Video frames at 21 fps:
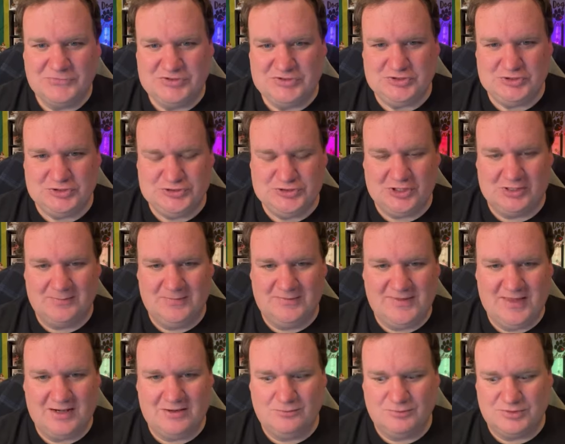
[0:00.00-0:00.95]
to determine
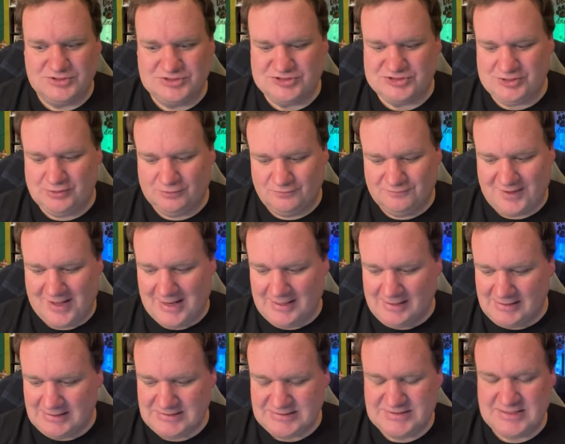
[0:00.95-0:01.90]
that it was still
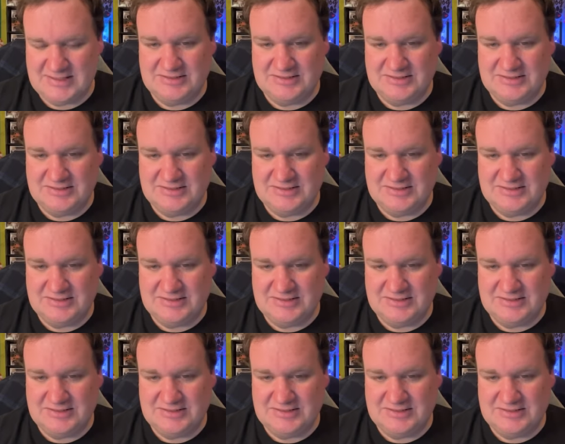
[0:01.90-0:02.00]
violent.